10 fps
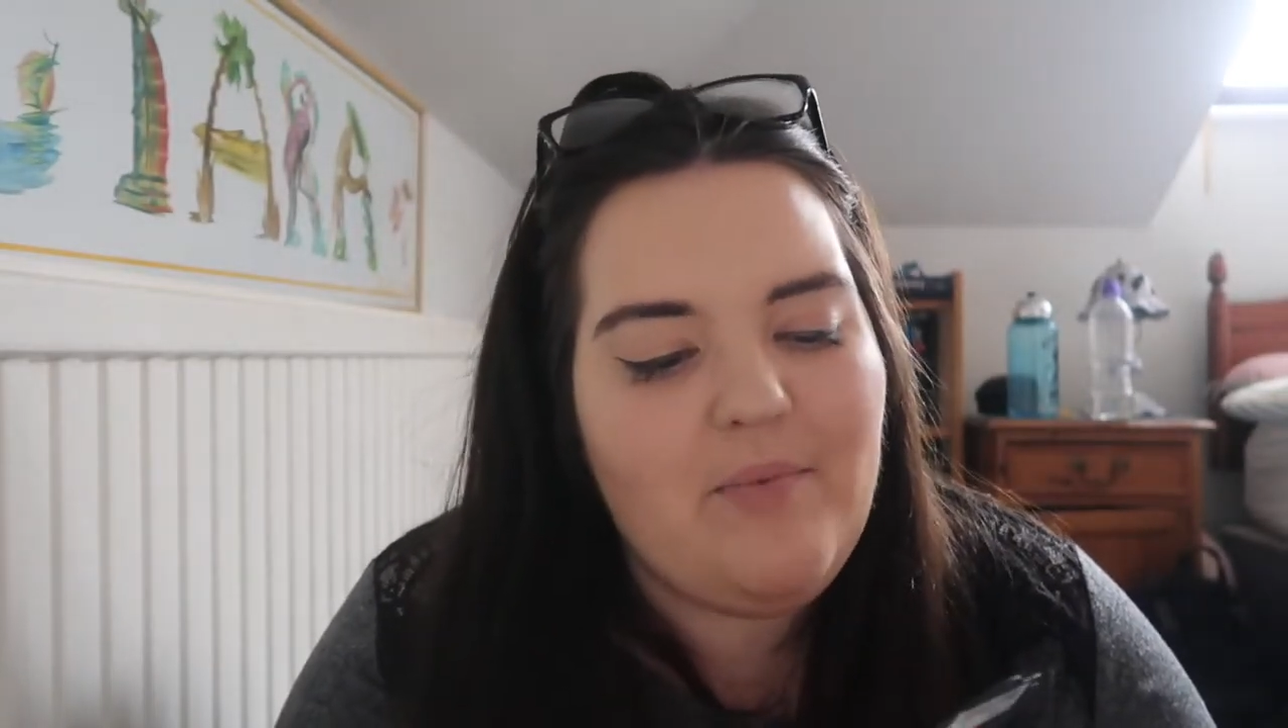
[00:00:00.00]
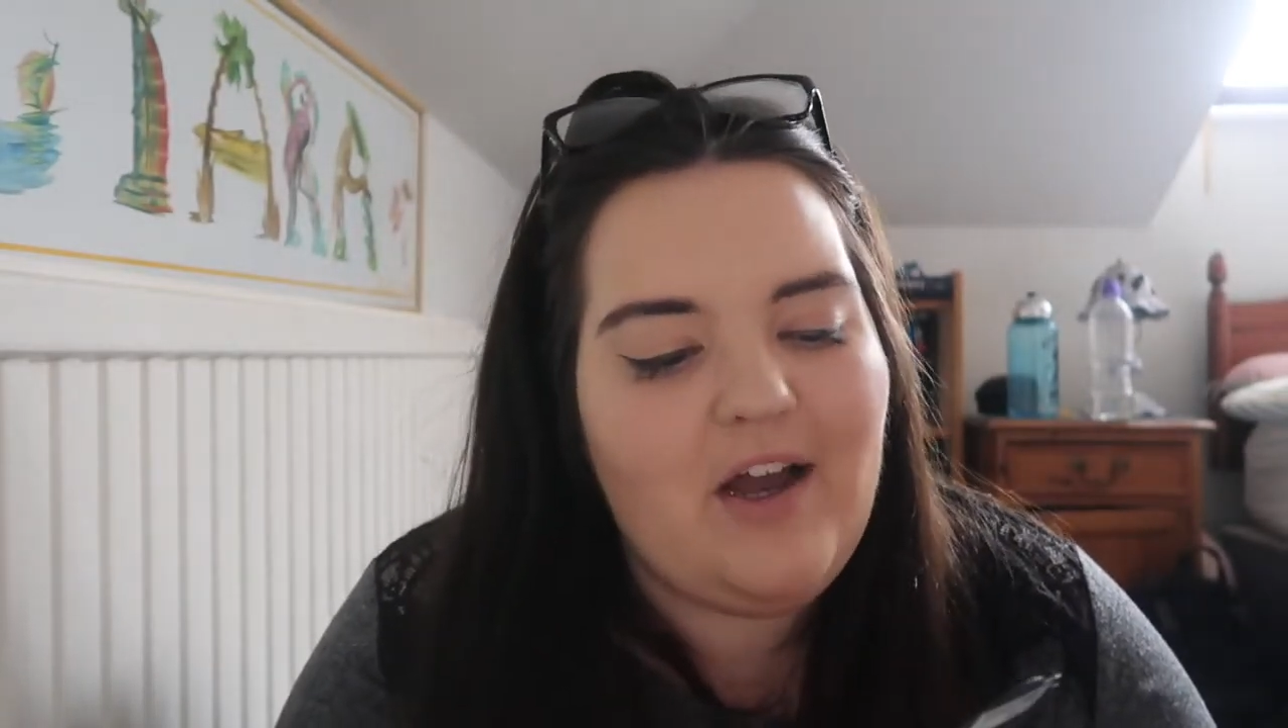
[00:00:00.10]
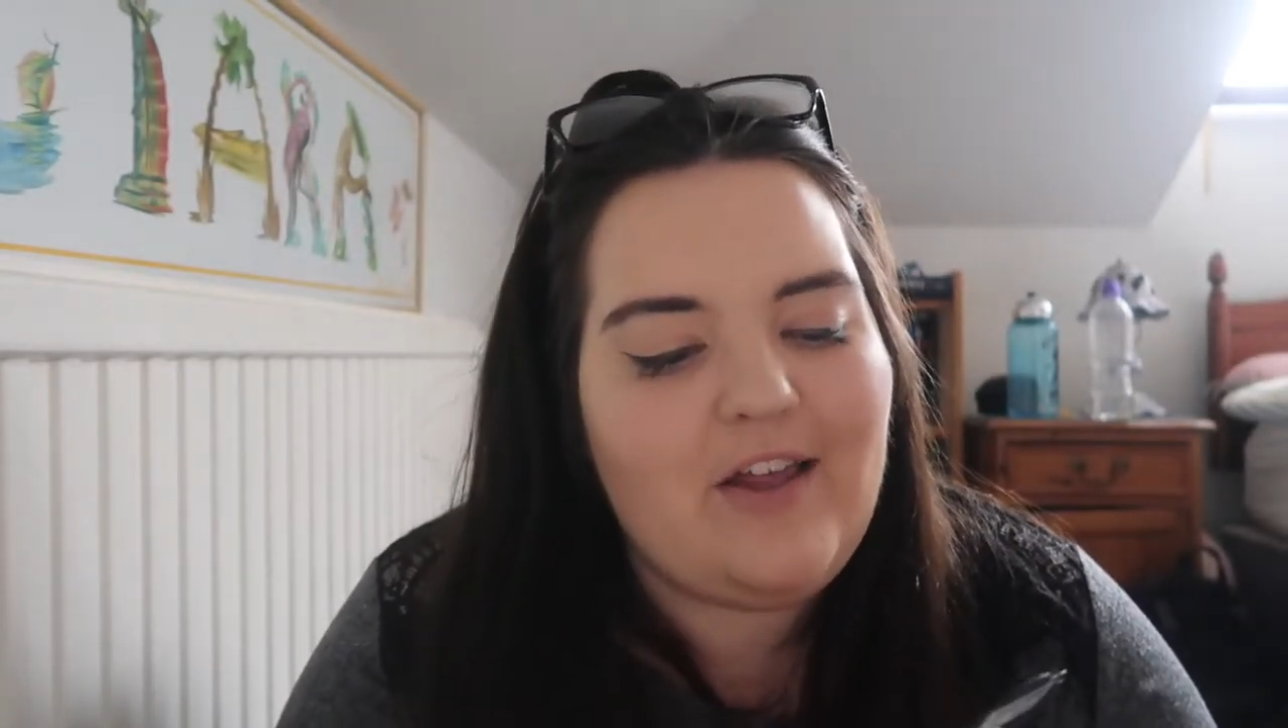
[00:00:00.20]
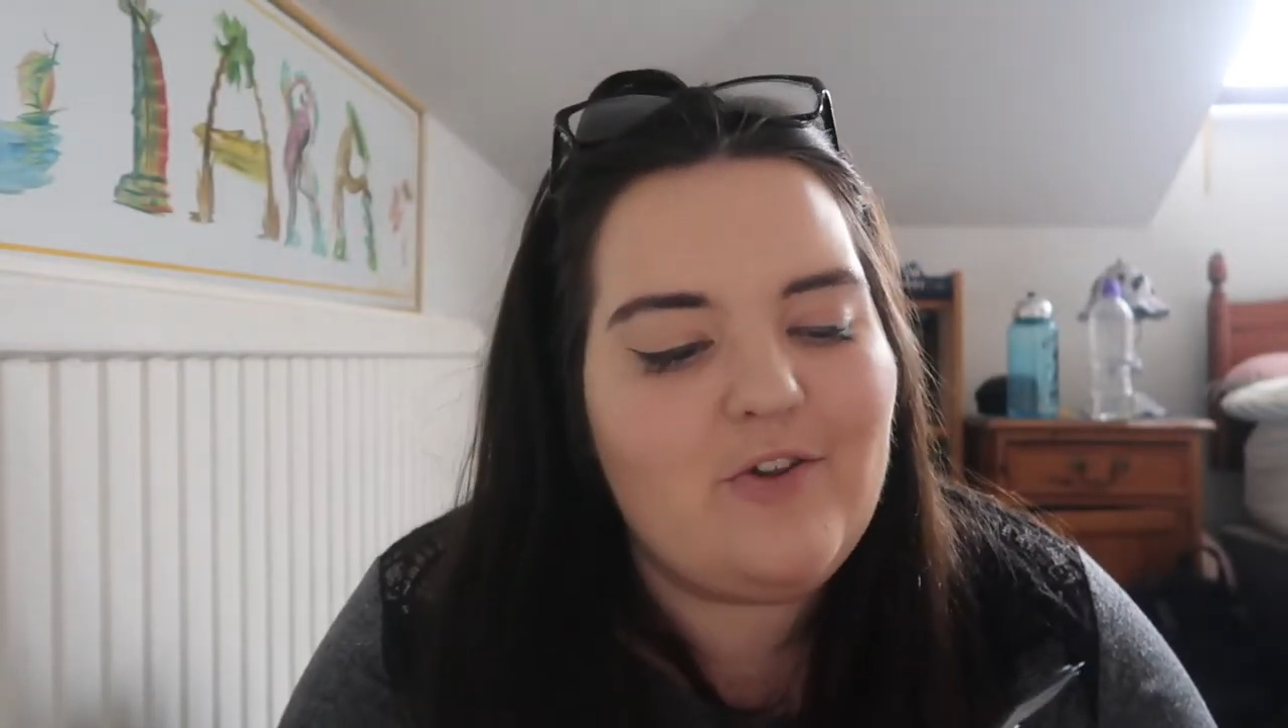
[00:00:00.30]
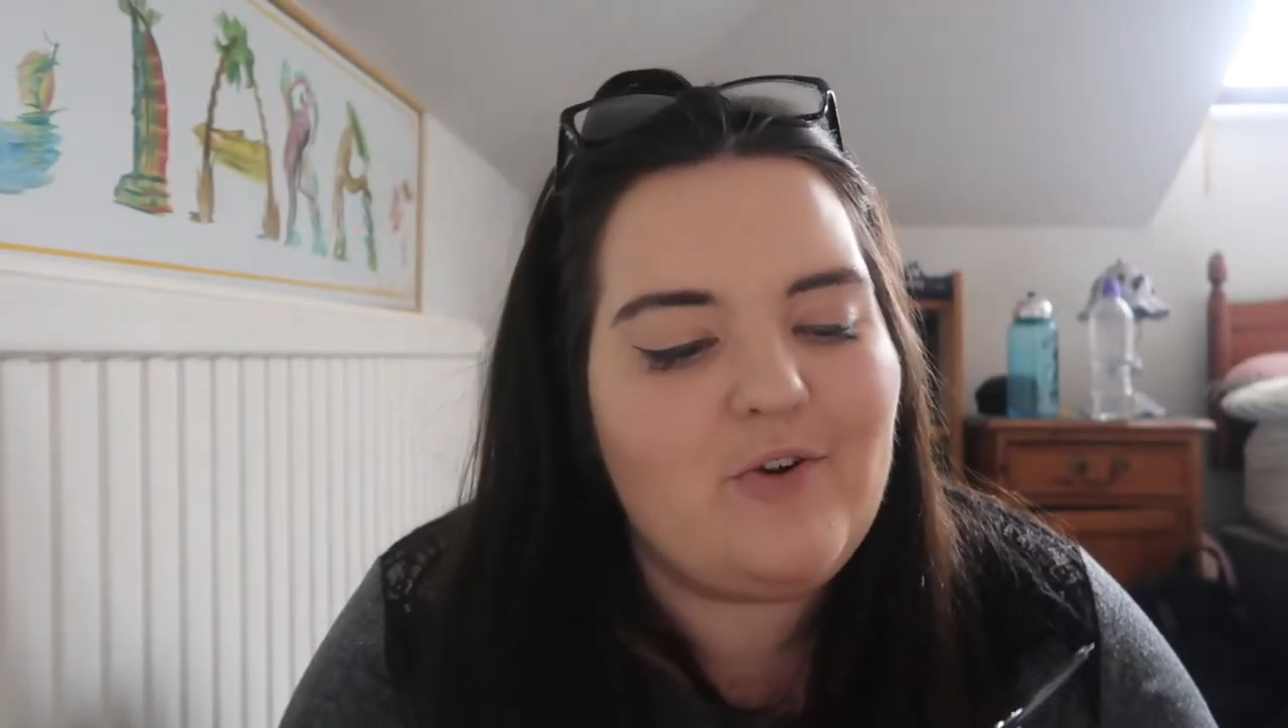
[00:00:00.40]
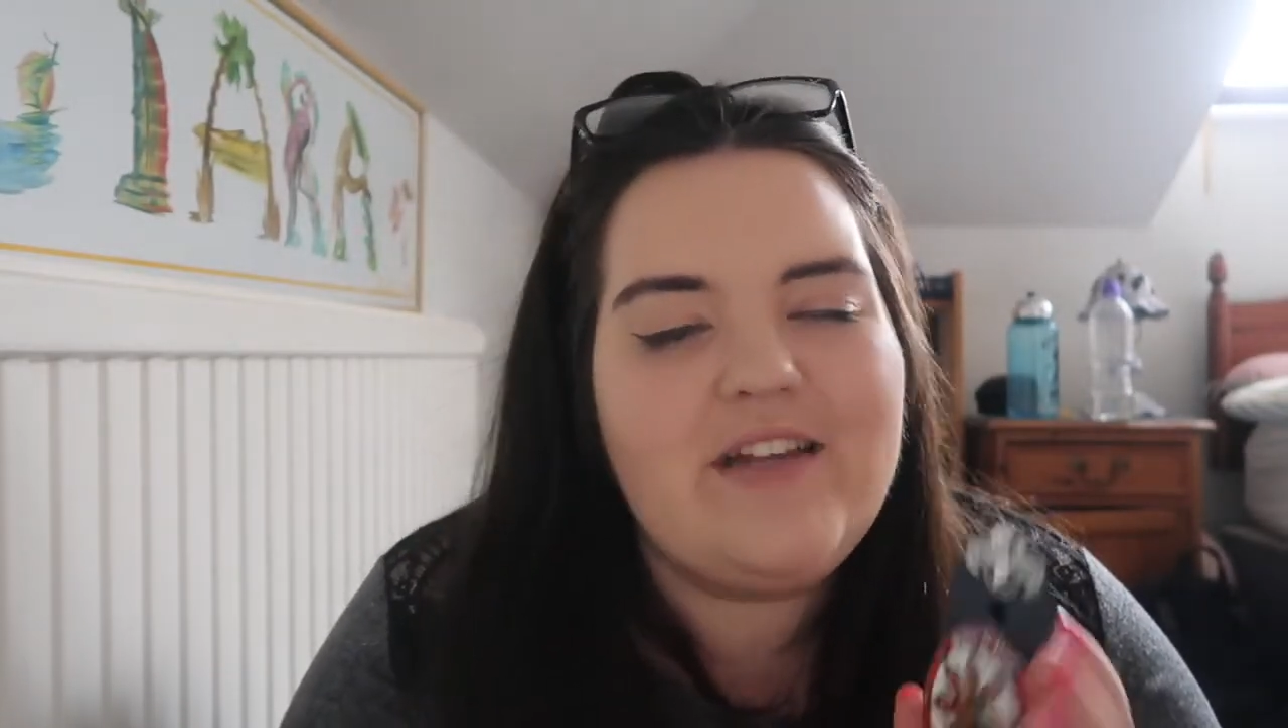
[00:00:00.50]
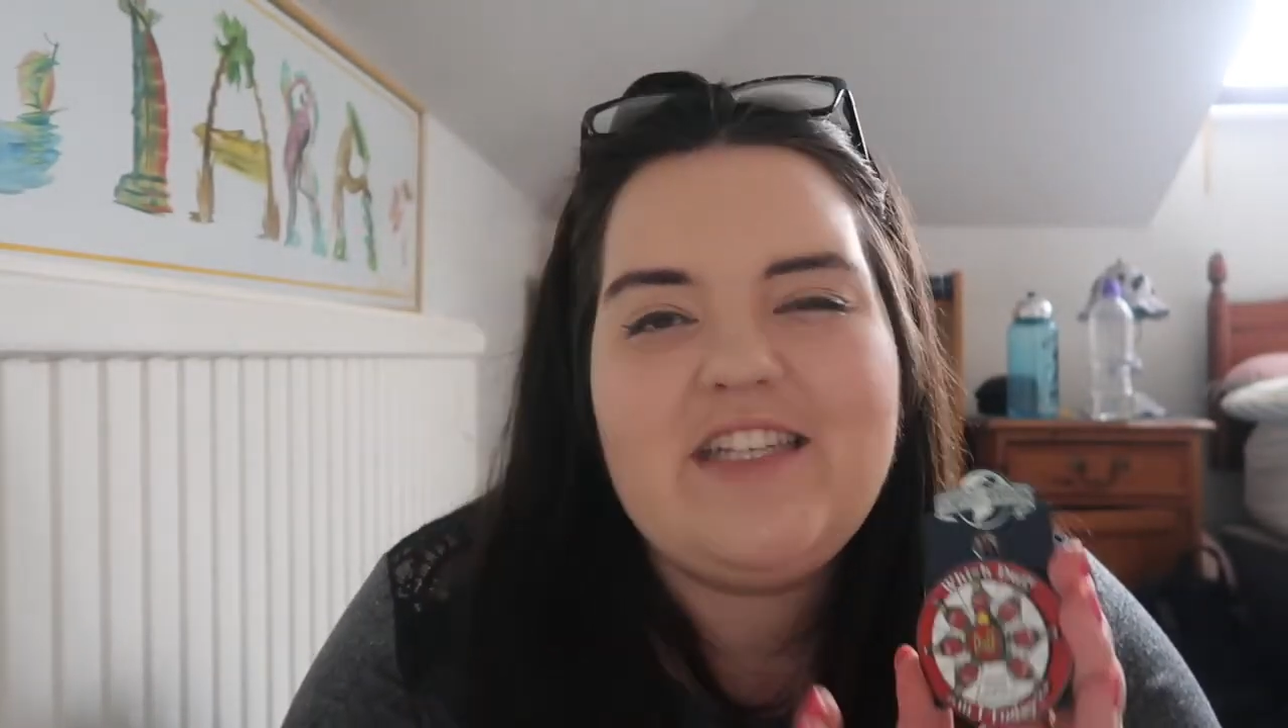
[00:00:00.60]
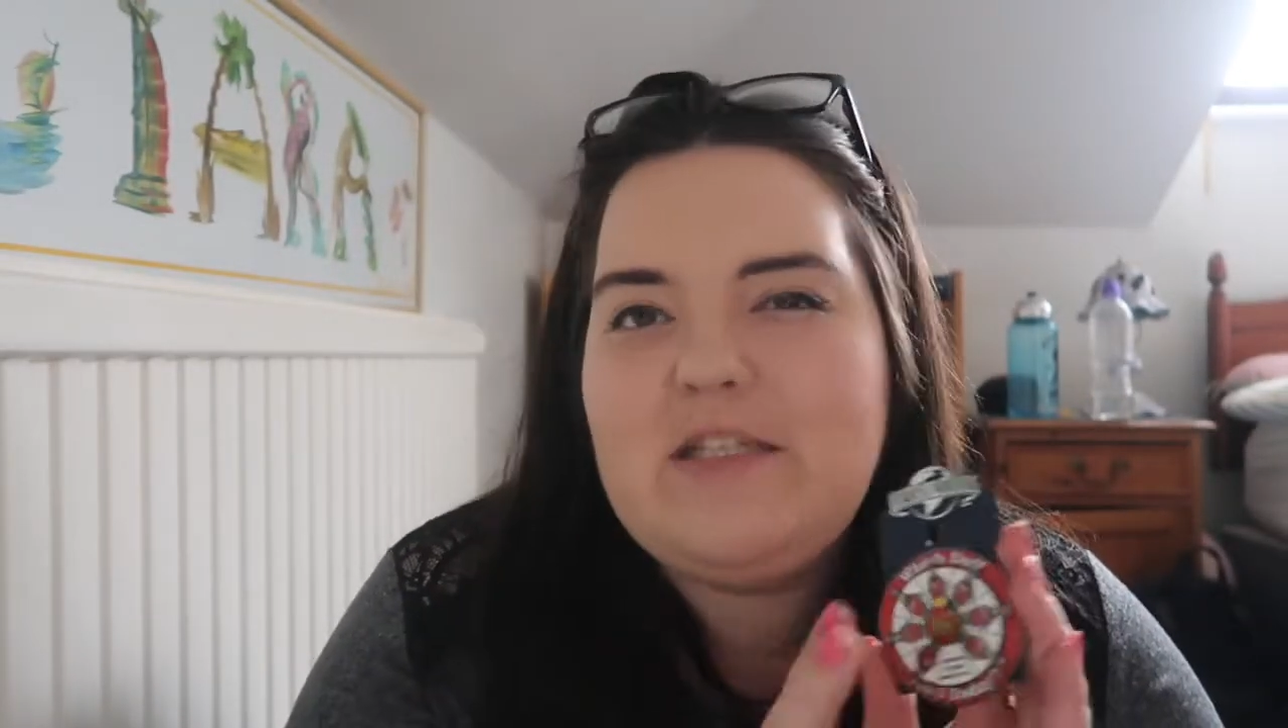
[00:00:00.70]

but I thought it's a